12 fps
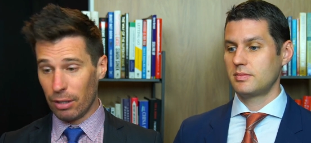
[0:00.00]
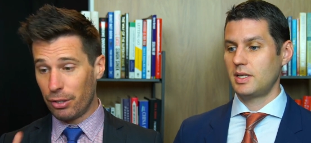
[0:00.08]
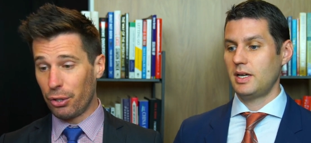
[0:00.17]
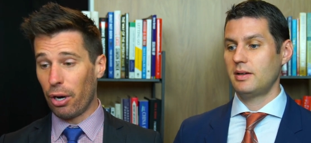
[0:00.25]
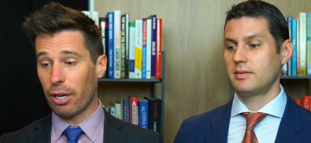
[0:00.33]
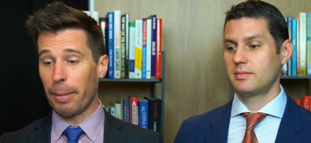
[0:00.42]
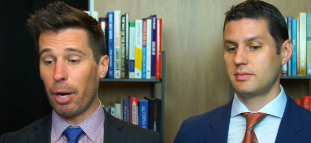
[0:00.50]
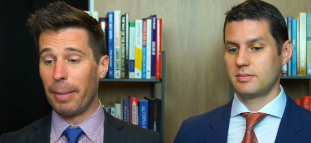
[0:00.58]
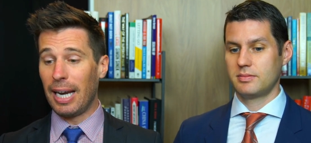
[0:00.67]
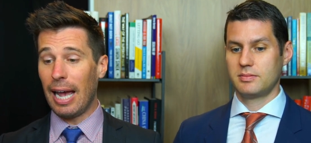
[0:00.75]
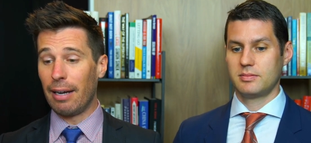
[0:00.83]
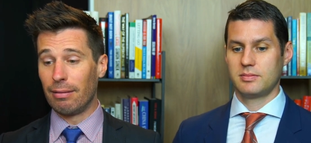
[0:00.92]
Speaker 1: Let's yeah. talk about
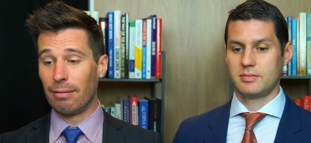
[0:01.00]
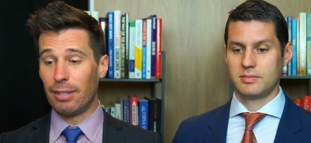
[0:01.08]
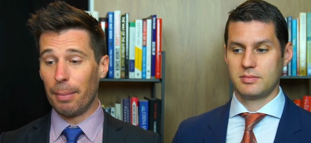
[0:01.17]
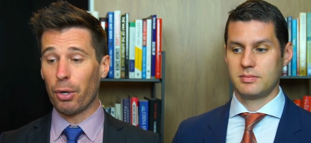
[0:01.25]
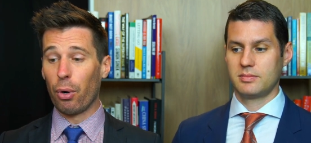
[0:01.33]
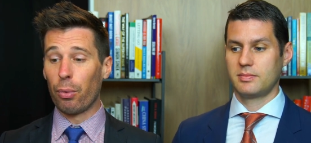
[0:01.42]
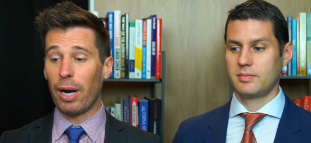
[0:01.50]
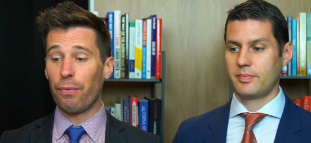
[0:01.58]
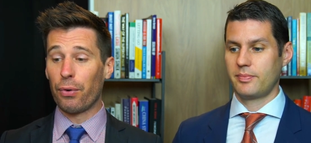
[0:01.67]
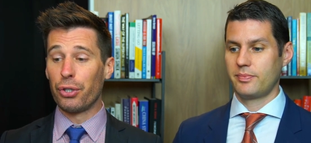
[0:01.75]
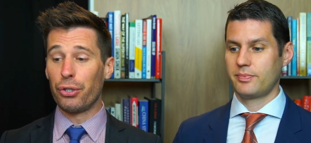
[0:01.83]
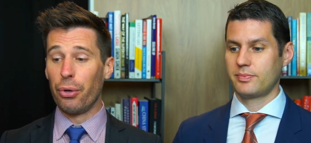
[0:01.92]
Manhattan. Typical rent
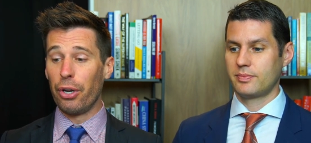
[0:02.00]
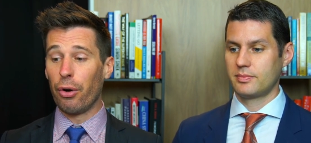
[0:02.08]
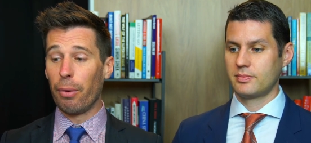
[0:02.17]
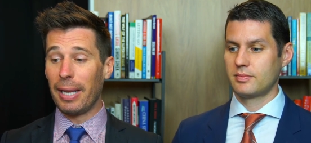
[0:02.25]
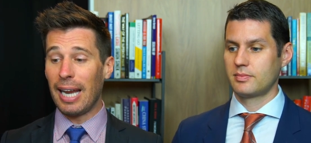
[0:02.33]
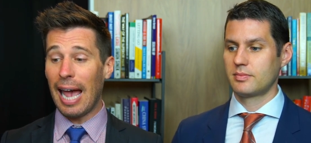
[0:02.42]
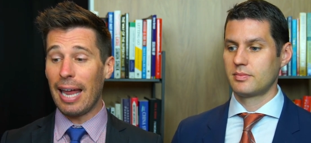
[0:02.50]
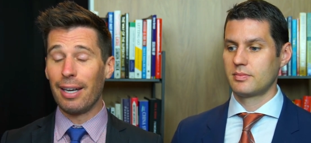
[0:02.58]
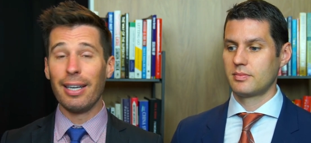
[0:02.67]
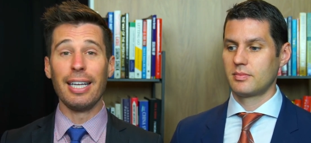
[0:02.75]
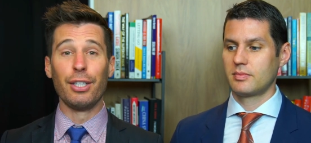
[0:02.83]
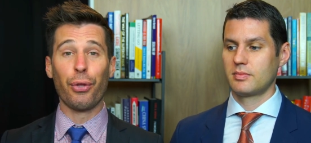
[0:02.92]
for a studio in
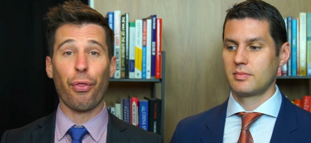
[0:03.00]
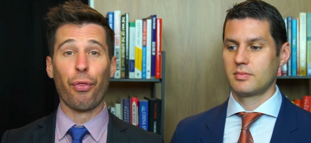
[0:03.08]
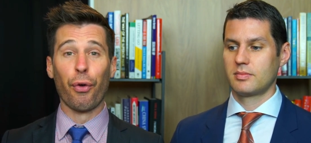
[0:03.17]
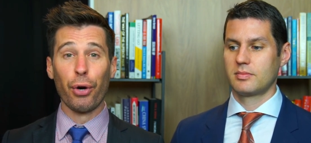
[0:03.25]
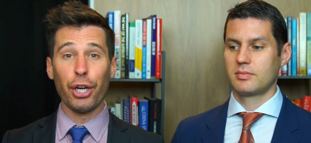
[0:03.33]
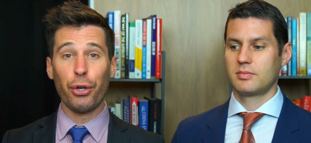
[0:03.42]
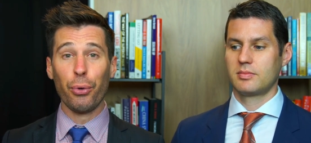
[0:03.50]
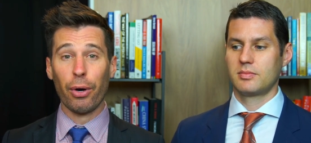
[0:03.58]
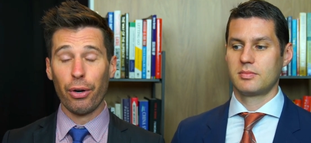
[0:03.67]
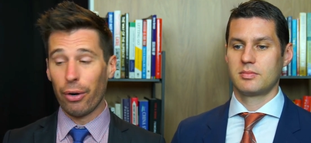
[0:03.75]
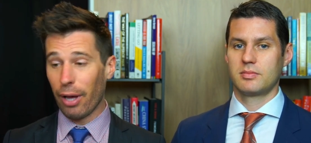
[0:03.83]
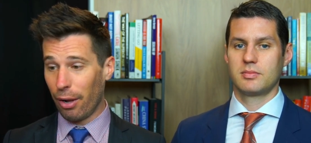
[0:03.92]
Manhattan is thirty-two
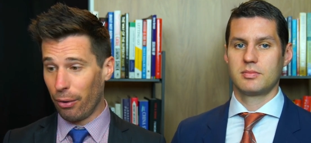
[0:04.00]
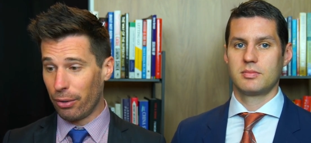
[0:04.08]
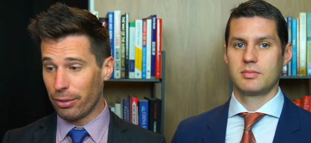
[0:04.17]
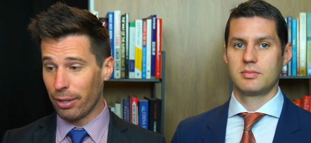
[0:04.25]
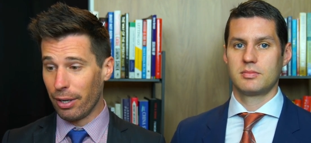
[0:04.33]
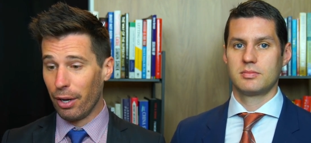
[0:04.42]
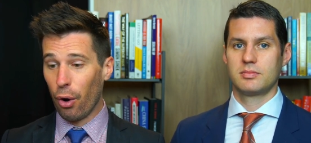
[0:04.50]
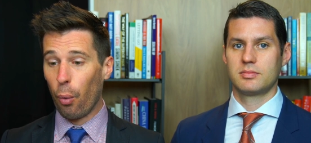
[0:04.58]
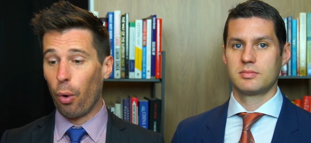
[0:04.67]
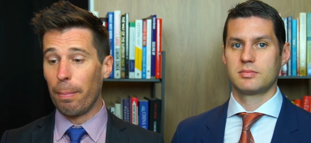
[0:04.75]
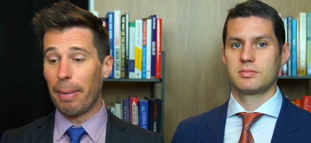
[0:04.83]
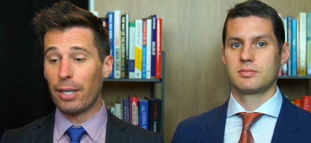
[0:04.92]
hundred dollars.
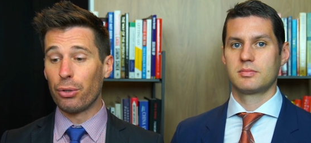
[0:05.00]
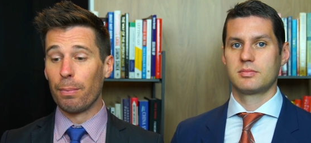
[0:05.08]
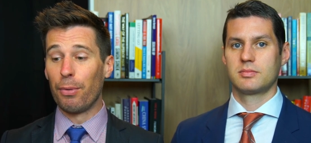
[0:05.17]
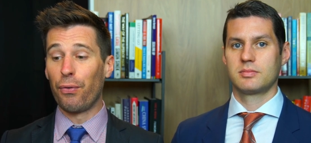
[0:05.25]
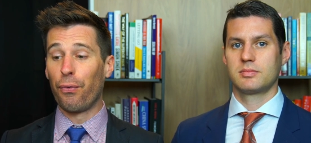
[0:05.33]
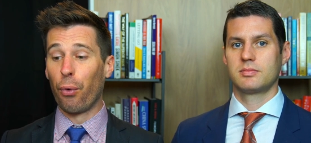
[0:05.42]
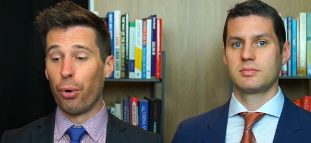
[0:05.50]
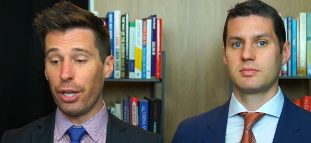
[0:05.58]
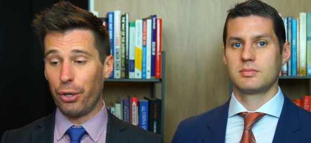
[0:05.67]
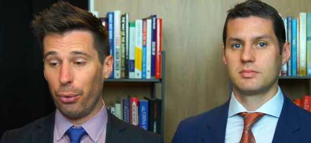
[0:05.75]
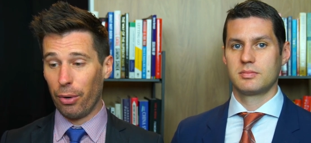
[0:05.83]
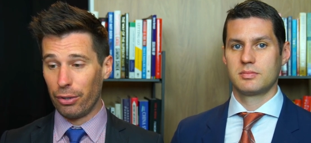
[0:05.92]
One bedroom's
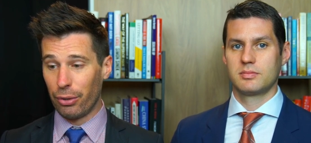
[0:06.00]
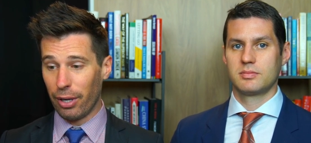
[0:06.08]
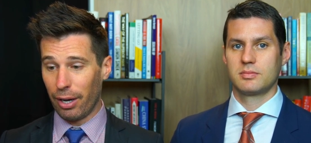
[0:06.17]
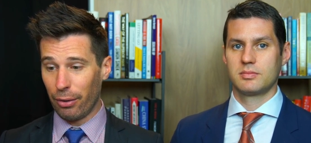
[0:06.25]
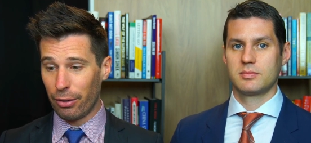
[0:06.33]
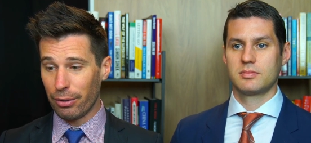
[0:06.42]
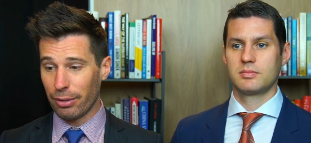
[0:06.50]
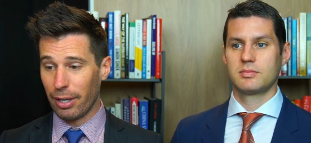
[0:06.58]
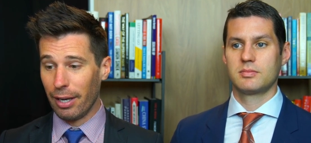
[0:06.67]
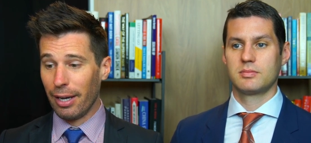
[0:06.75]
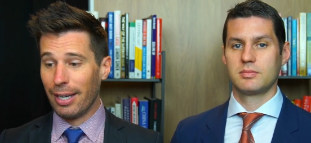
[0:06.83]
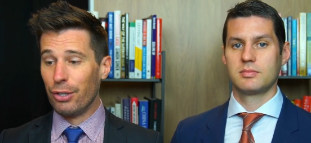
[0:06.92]
forty-two hundred dollars.
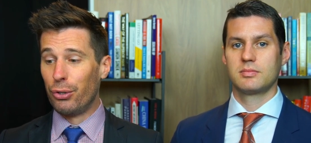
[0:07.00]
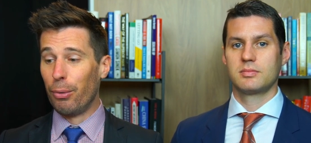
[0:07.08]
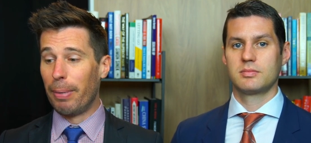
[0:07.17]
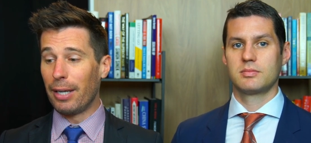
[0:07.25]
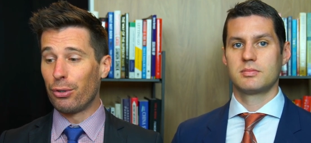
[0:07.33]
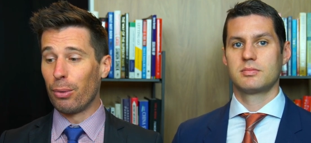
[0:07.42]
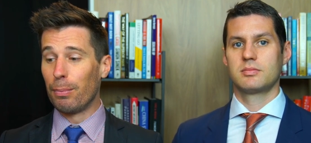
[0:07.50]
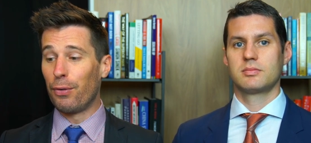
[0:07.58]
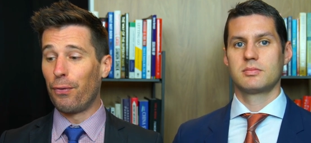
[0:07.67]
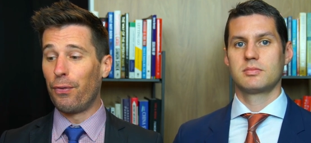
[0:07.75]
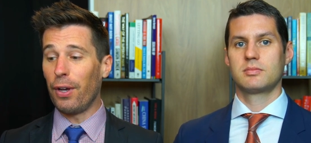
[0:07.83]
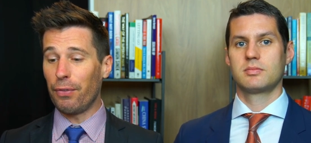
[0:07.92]
Two bedrooms
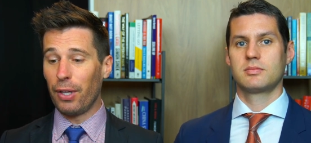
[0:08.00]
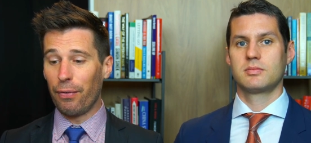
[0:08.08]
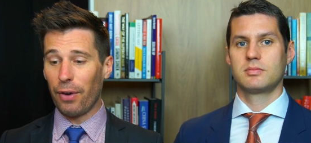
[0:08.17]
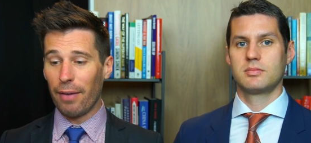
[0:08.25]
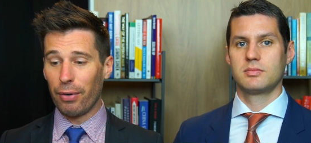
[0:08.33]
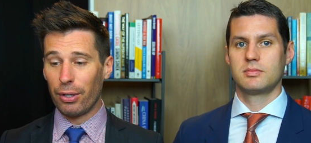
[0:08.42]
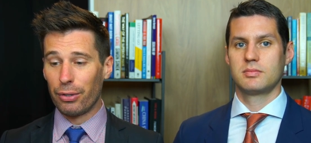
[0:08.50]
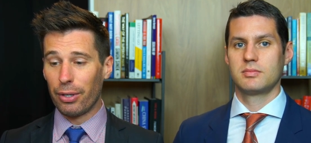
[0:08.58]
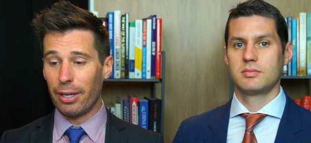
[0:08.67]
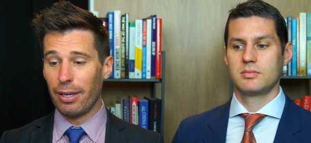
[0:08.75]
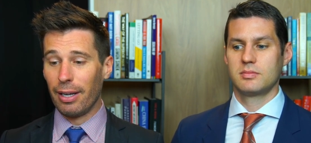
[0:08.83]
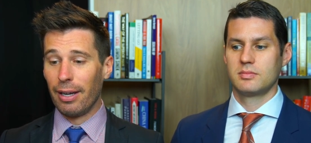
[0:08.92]
fifty-five
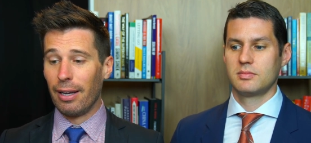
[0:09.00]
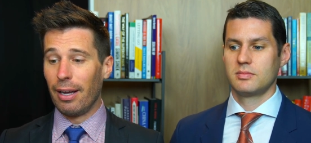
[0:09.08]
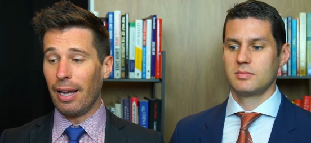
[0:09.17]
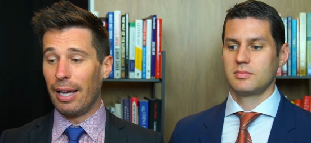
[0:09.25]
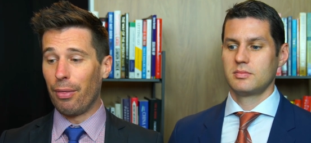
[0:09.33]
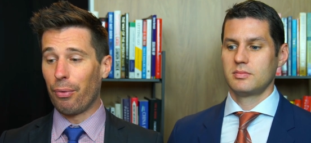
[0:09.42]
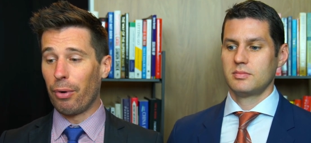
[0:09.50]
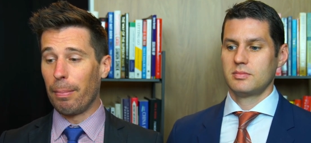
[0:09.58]
hundred. dollars and three